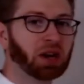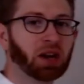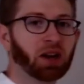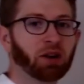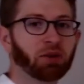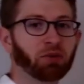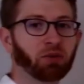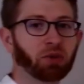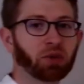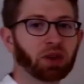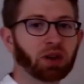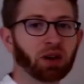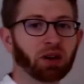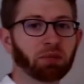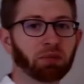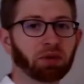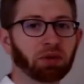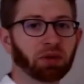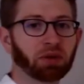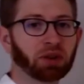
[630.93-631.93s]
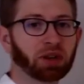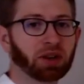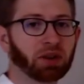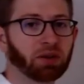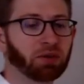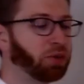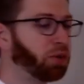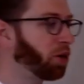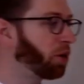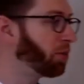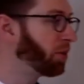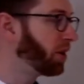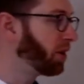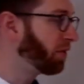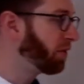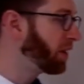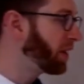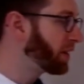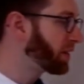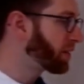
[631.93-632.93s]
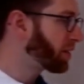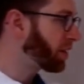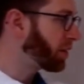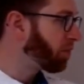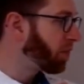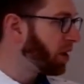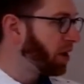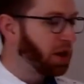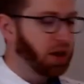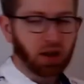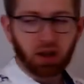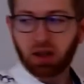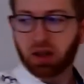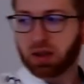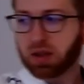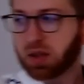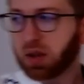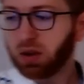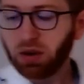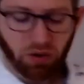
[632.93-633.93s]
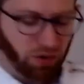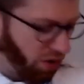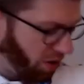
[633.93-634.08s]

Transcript: for the unprotonated form of the ester. So if